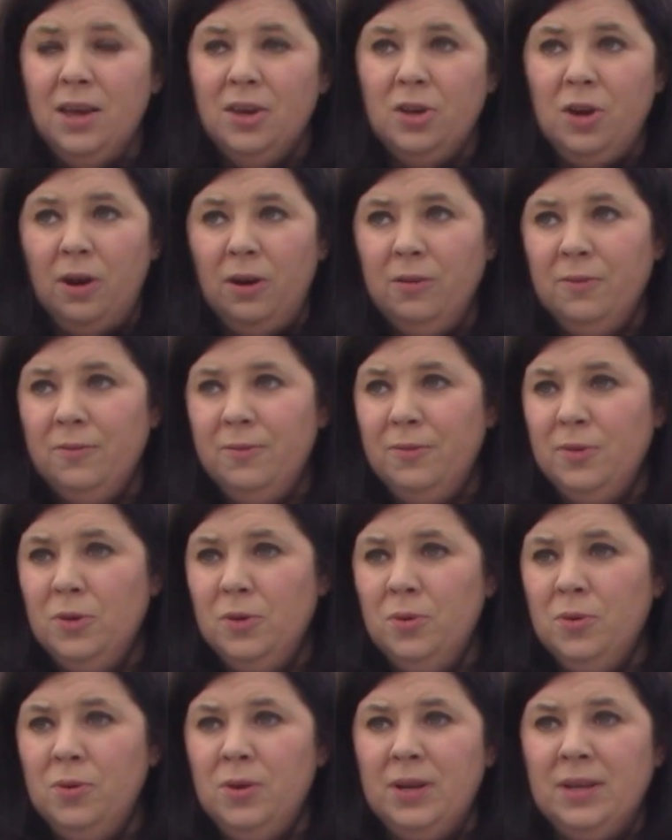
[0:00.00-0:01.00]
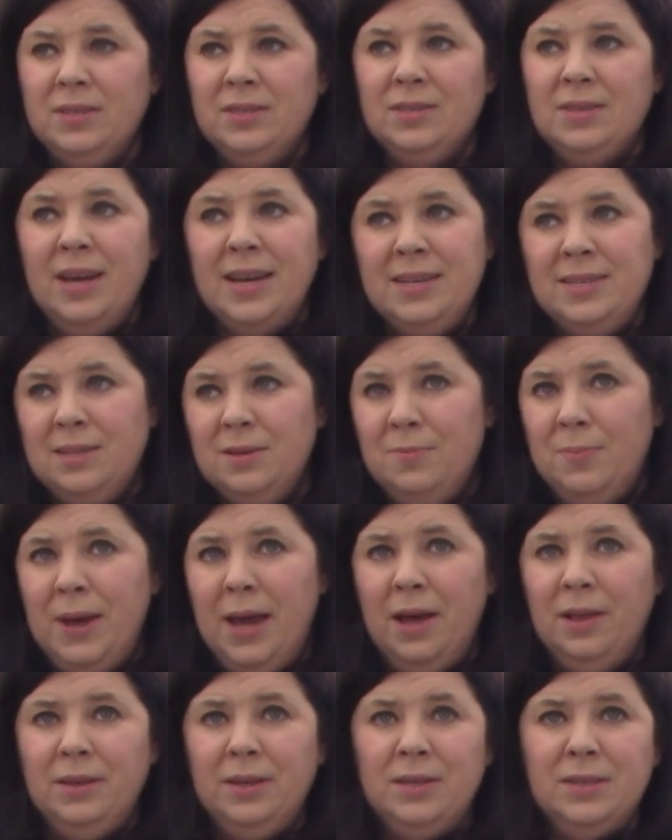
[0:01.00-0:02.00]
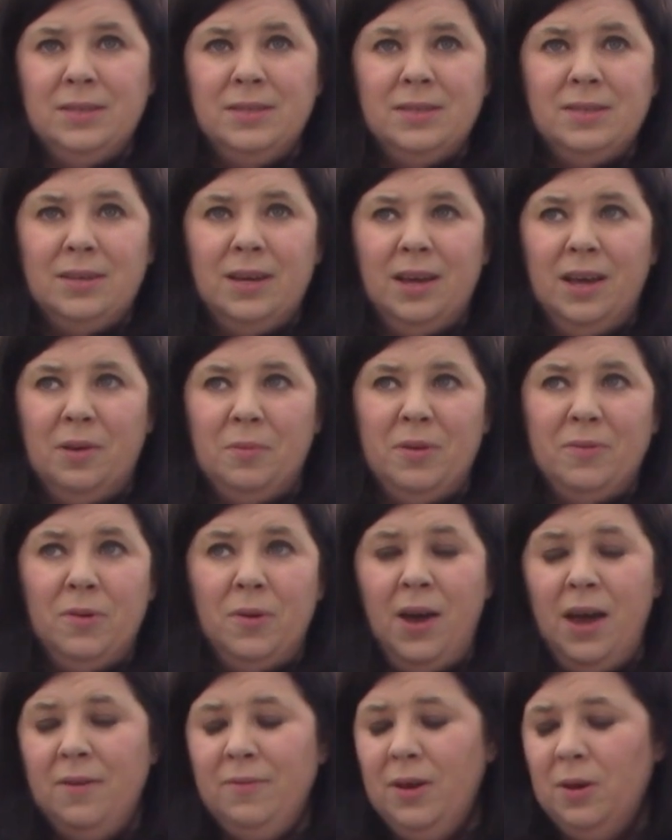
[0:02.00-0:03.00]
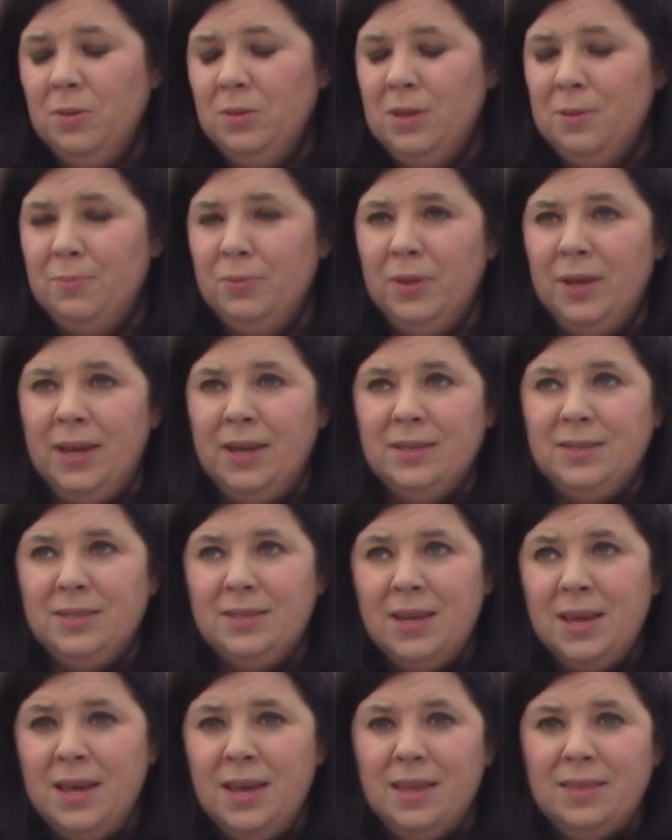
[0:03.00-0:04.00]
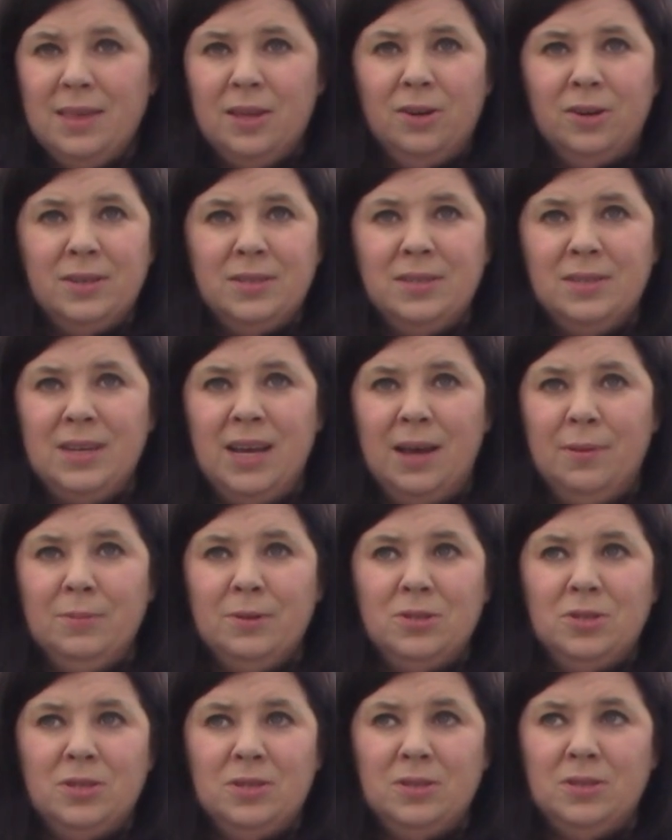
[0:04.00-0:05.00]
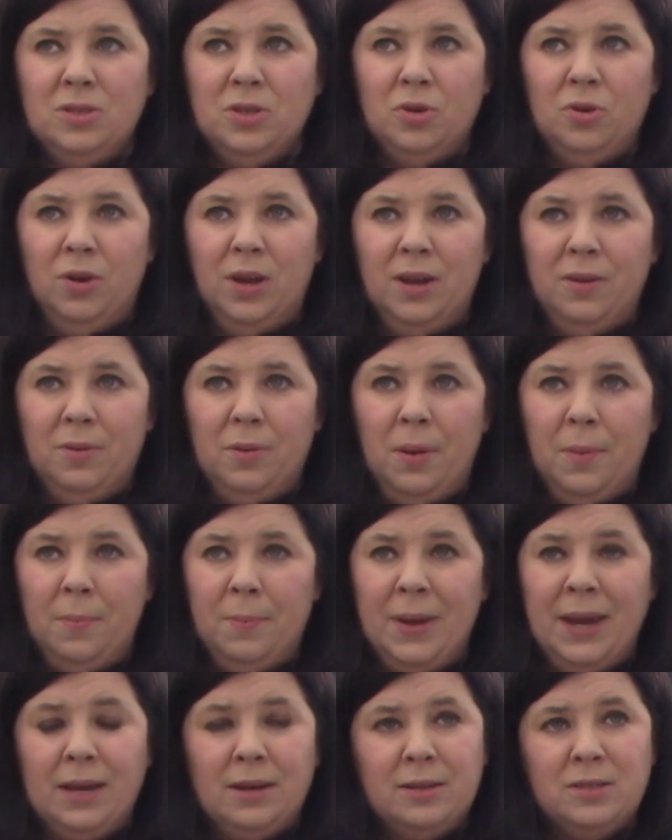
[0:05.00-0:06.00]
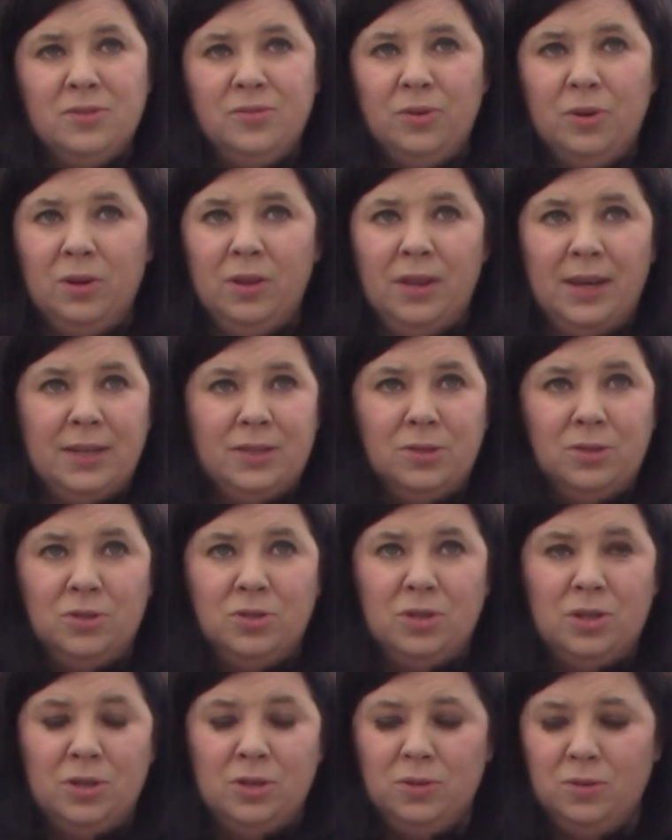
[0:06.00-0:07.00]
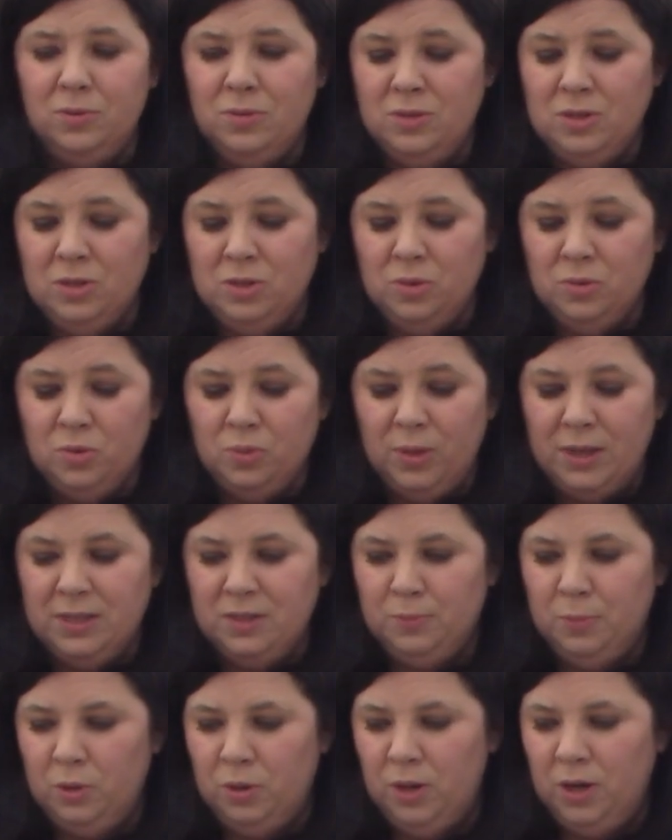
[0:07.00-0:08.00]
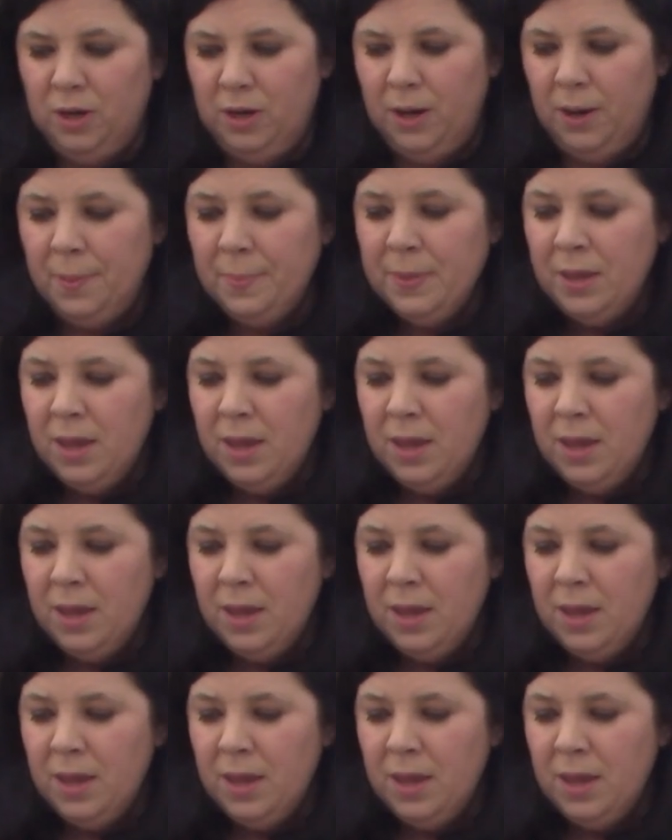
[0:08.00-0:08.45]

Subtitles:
garden food. It's nice and balanced. If you have healthy plants that are established, this is a great maintenance fertilizer to do twice per year.